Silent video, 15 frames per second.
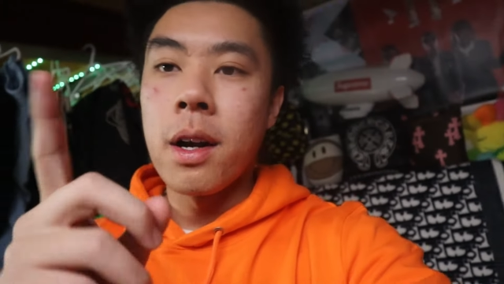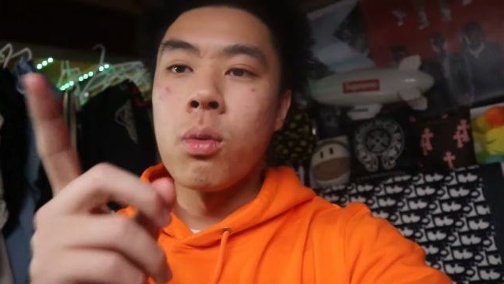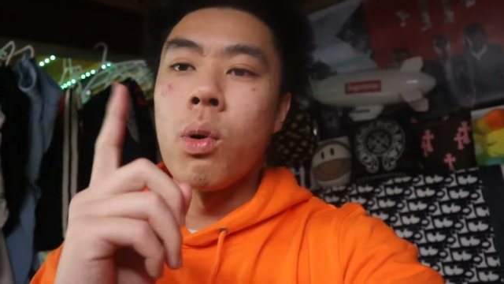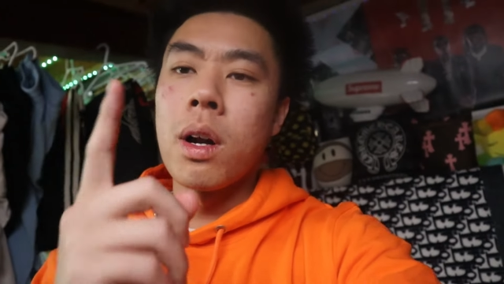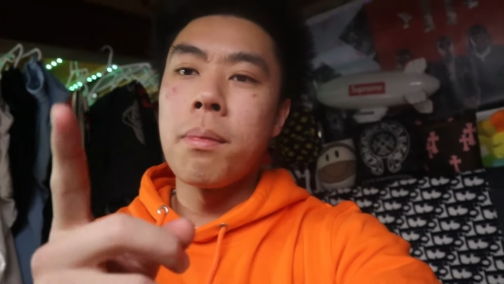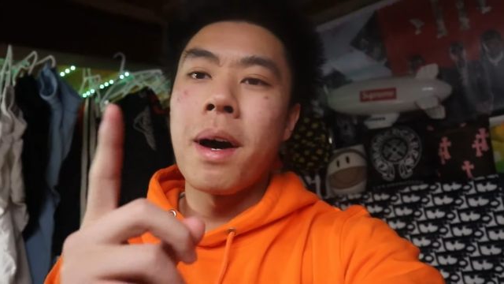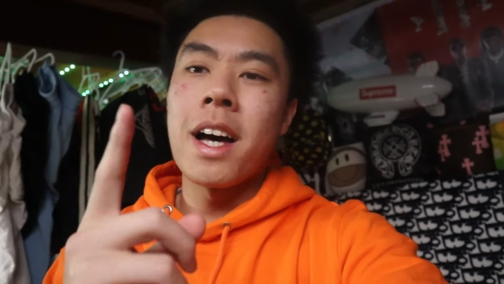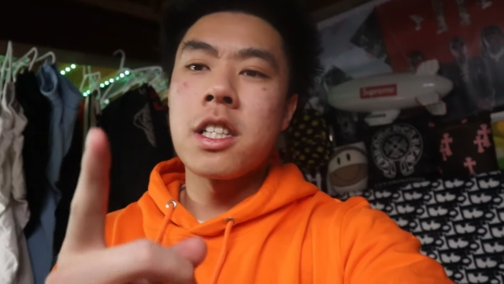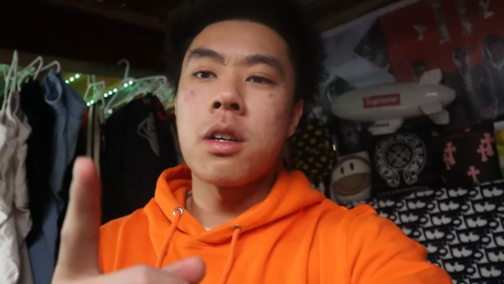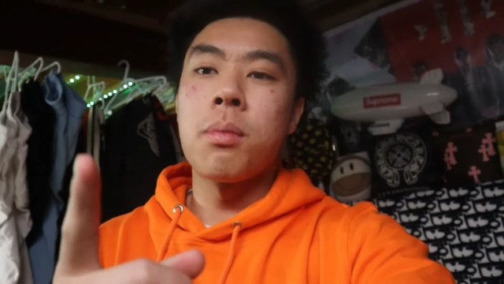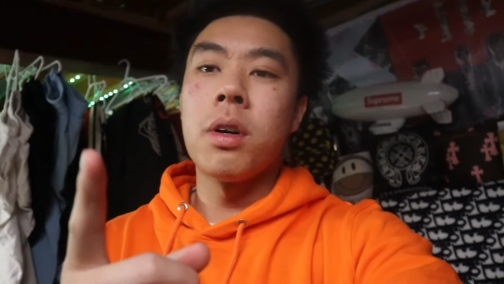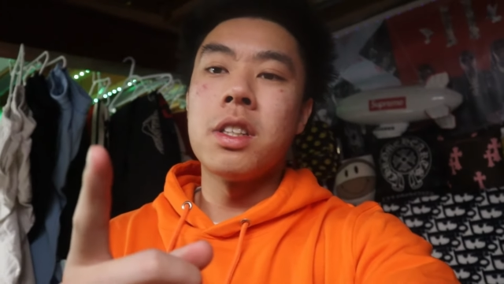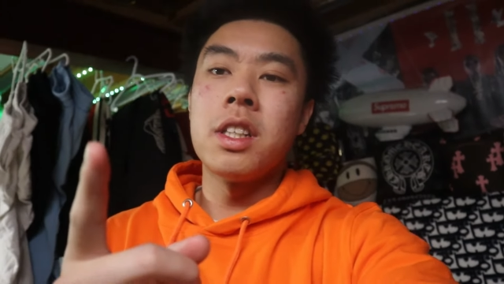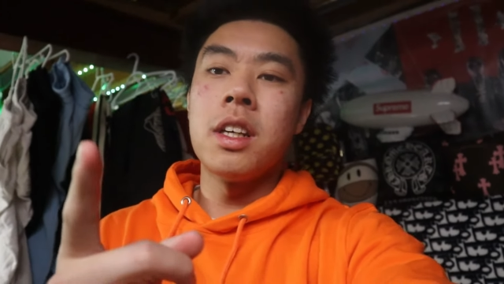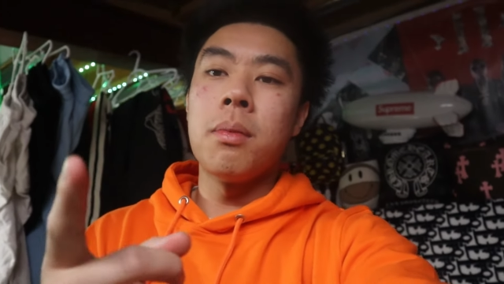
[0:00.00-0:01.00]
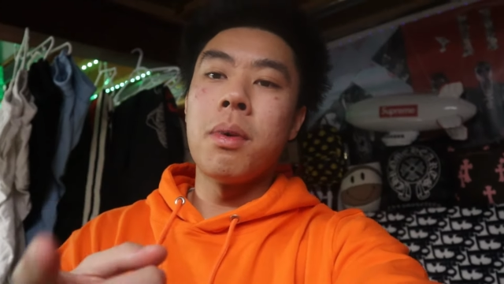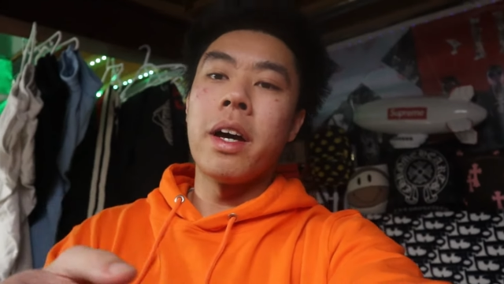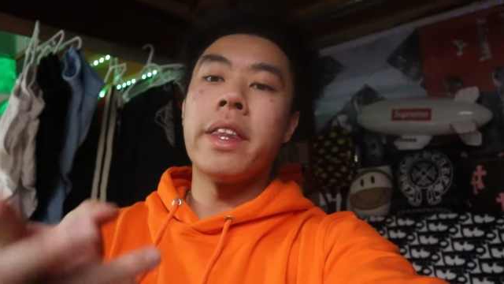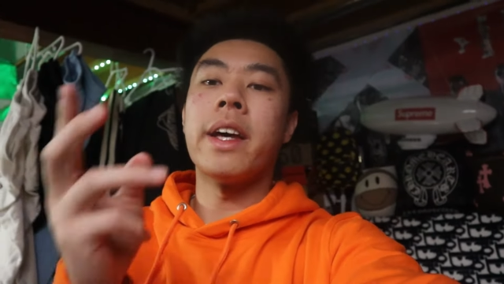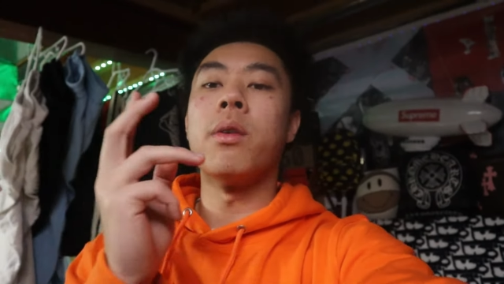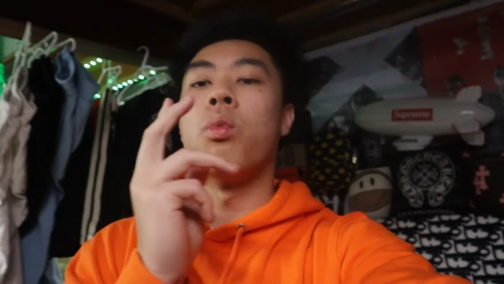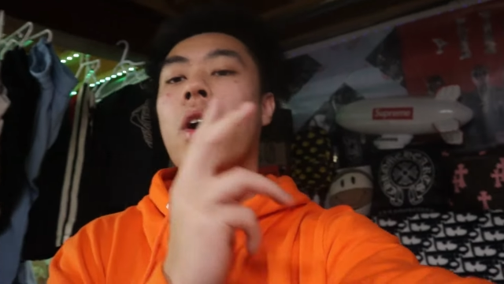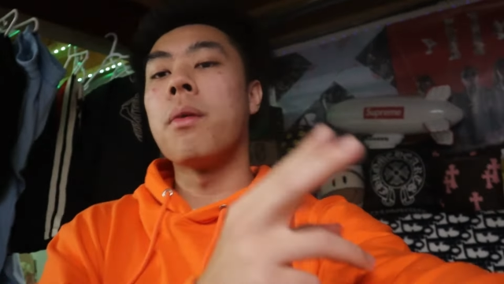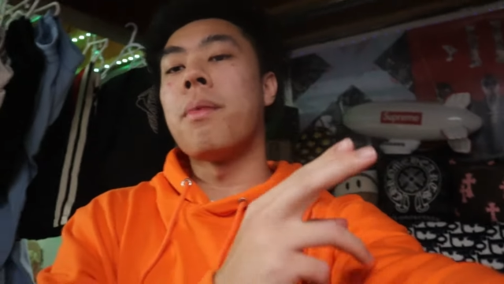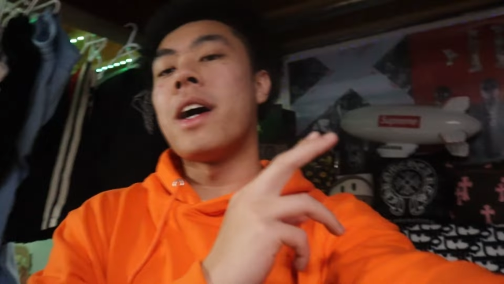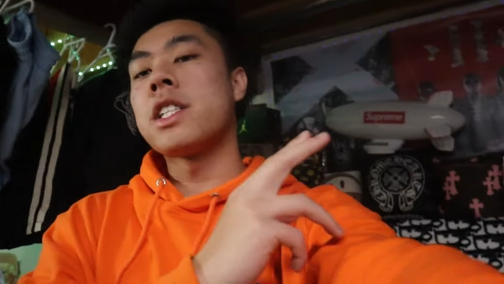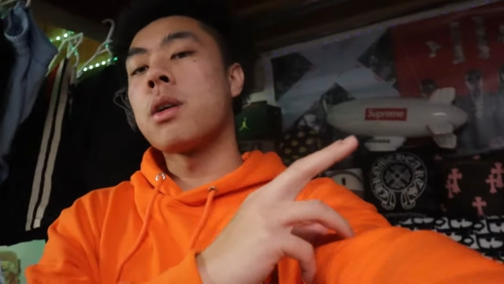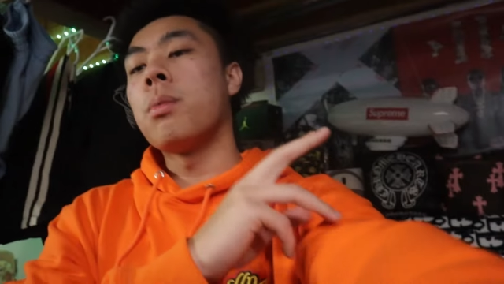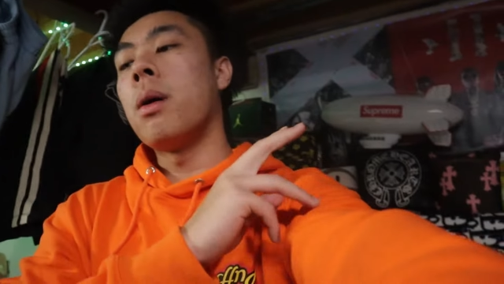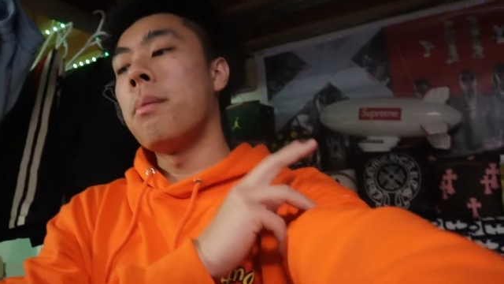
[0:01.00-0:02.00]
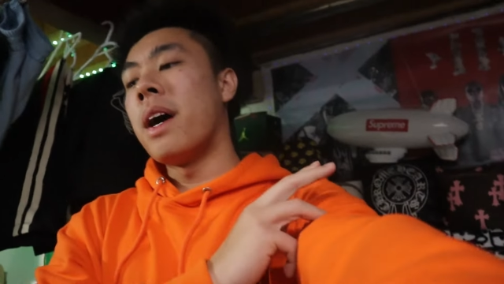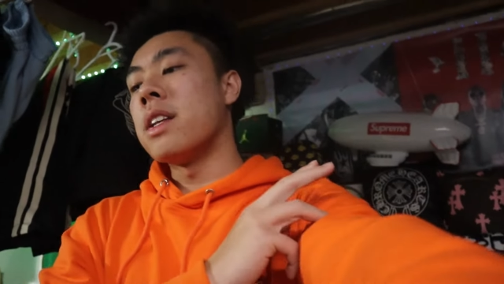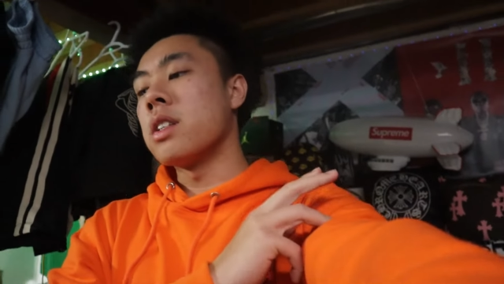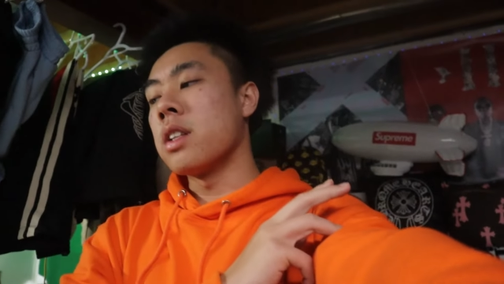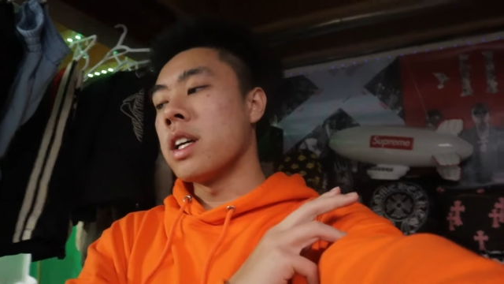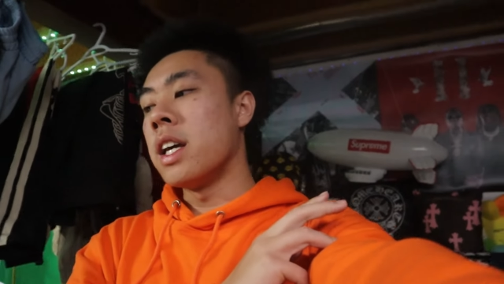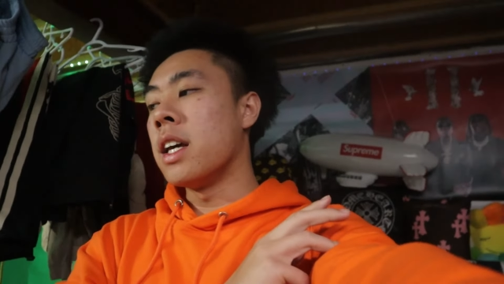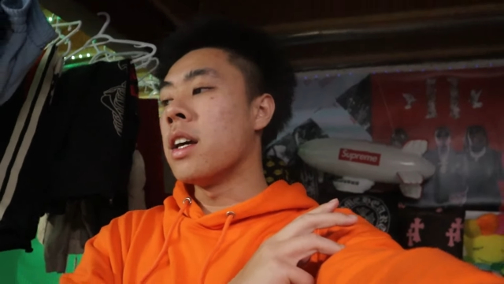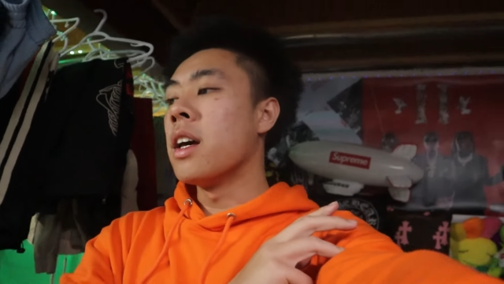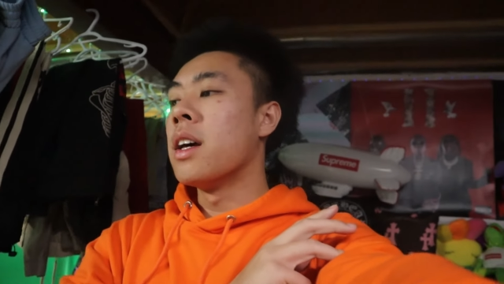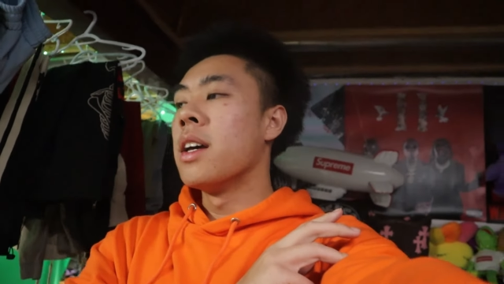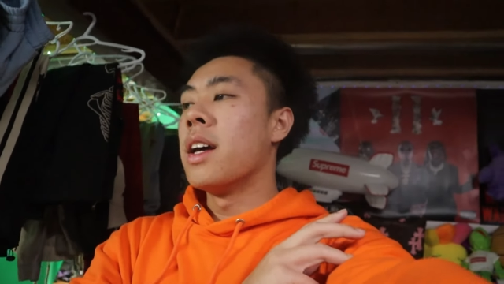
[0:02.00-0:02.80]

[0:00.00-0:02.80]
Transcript: on one basketball team and then one basketball men's league.